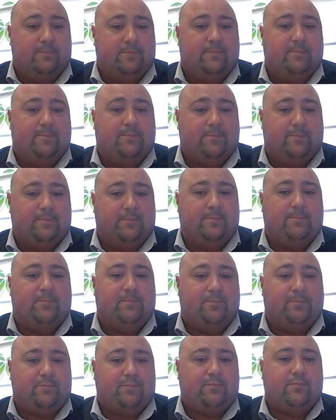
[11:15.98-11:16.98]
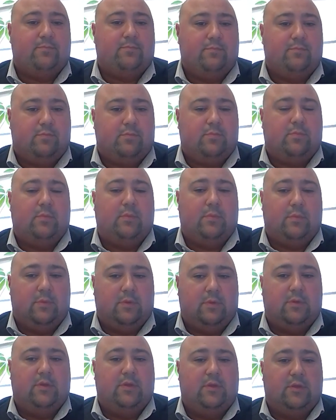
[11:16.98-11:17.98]

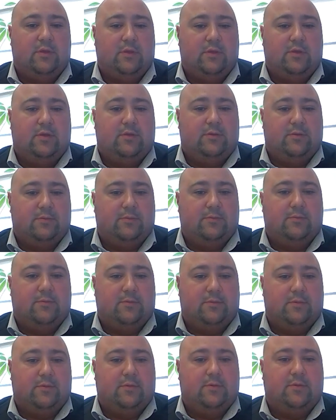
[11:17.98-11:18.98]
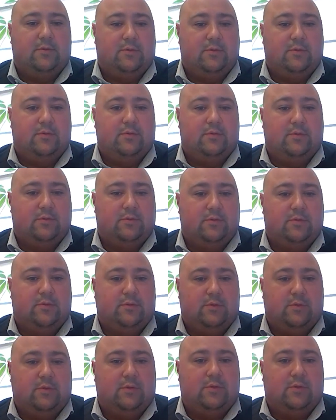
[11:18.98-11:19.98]

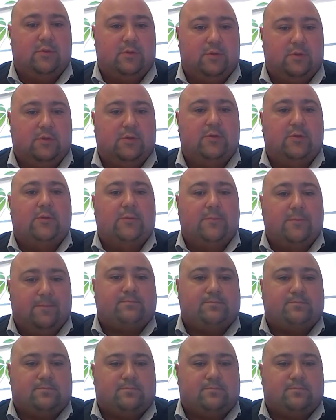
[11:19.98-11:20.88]
The person shown says nothing.